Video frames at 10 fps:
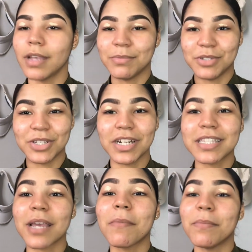I'm just going to
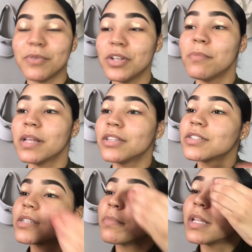take my beauty
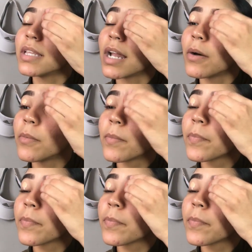blender to blend it out.